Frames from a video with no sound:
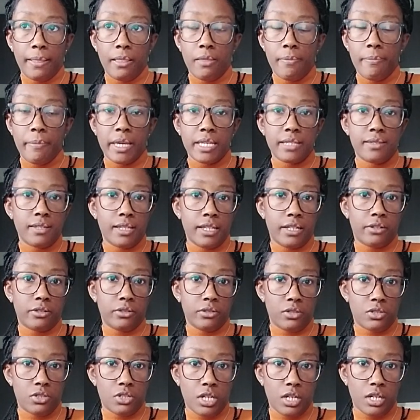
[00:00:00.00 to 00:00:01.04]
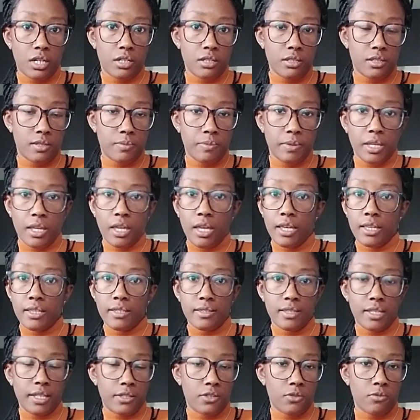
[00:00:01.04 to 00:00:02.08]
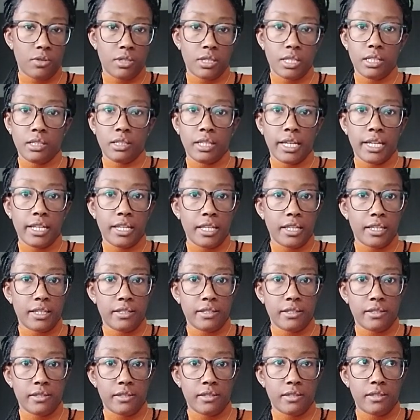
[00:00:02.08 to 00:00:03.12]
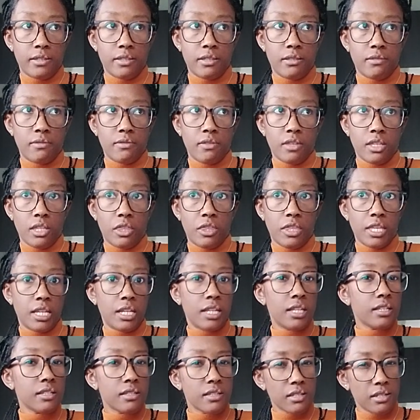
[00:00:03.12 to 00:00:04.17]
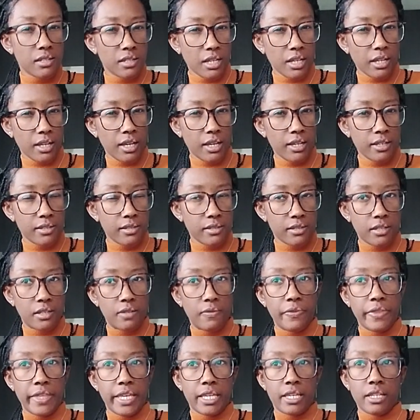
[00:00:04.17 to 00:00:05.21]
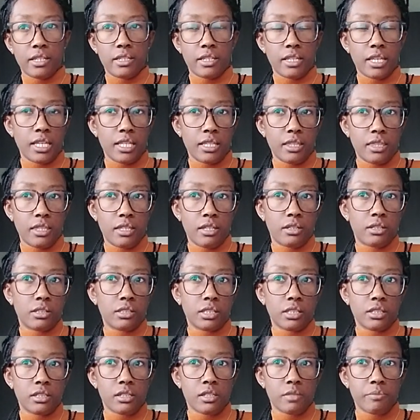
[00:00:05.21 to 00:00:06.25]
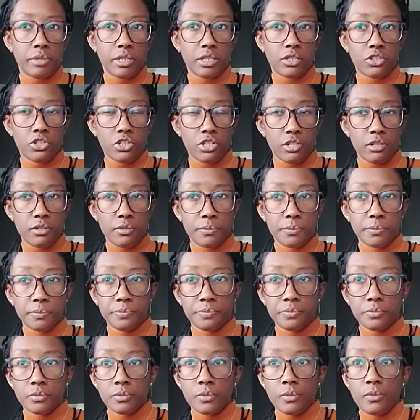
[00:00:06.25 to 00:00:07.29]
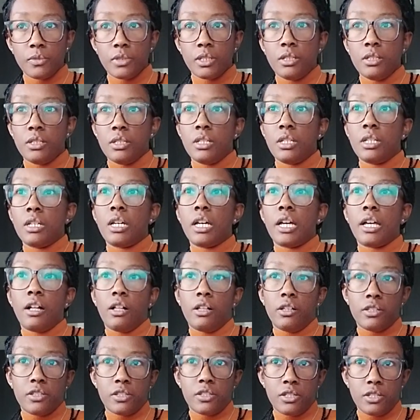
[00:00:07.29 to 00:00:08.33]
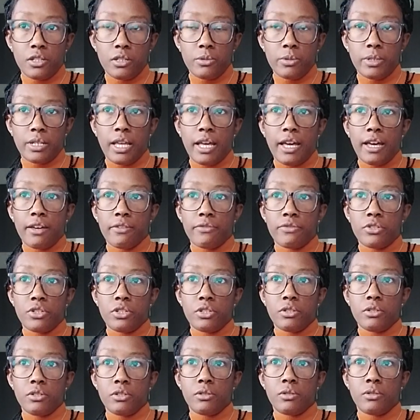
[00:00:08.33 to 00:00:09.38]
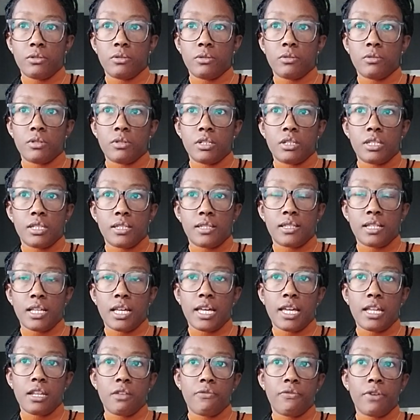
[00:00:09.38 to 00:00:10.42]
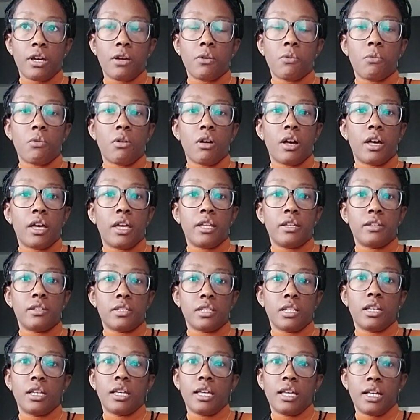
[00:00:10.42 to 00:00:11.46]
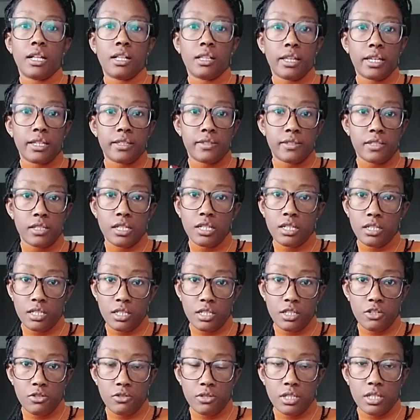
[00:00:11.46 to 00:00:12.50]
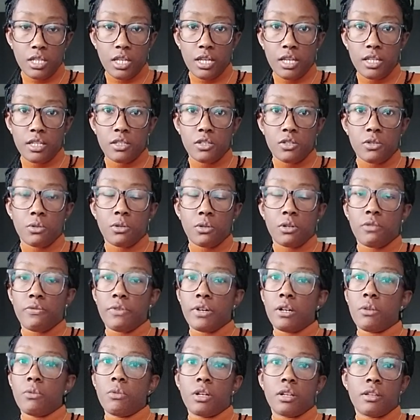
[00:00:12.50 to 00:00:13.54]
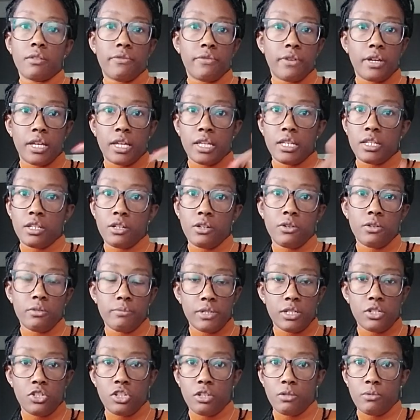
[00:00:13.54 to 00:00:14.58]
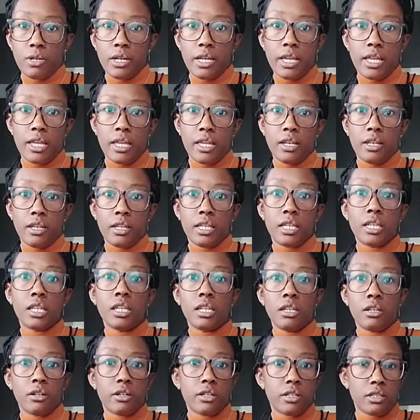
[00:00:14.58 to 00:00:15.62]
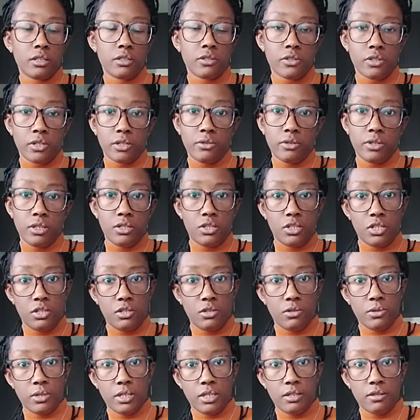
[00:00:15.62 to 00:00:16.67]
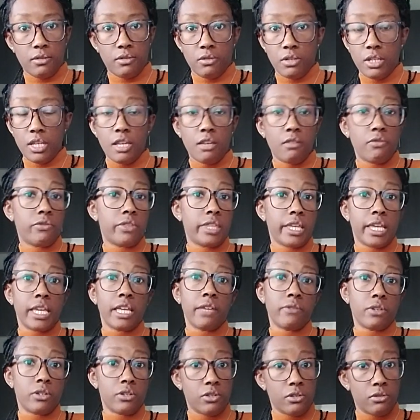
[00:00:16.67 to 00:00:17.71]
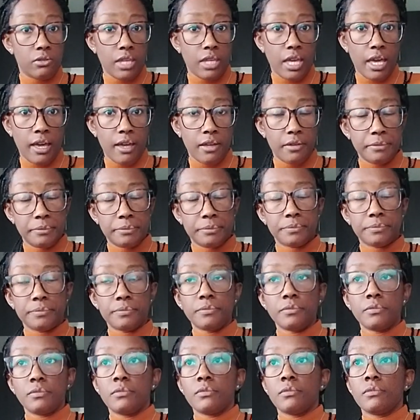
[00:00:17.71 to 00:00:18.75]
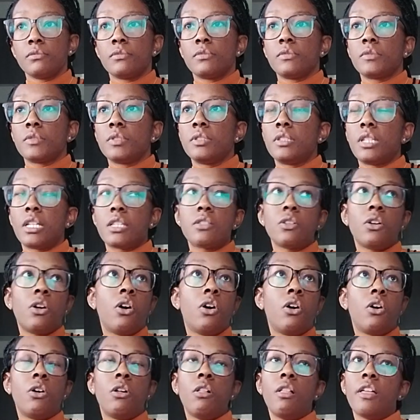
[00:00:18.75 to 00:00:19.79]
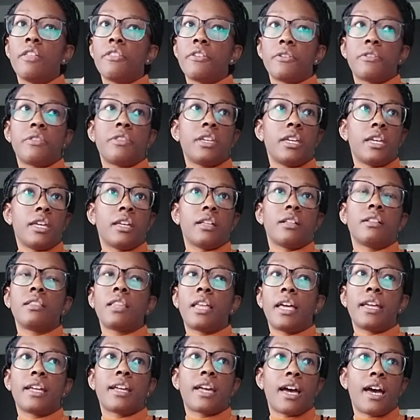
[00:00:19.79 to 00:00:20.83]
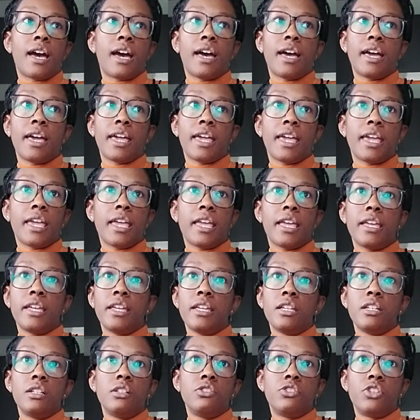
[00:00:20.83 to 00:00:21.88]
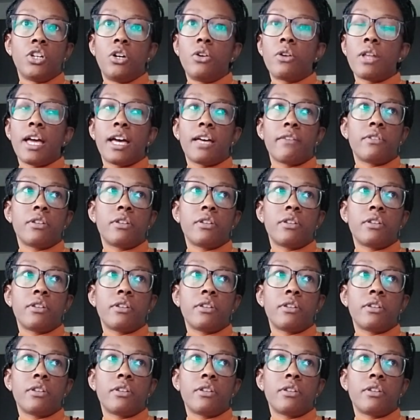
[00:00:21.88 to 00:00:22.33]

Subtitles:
my cycle starts, because that's when the lining is the thinnest, I guess, and they can get the clearest picture. I also would have to decide if I want LIC to do the test or if I want to find an OBGYN here in Arizona to do it, if they even do that. That's a whole other thing. I don't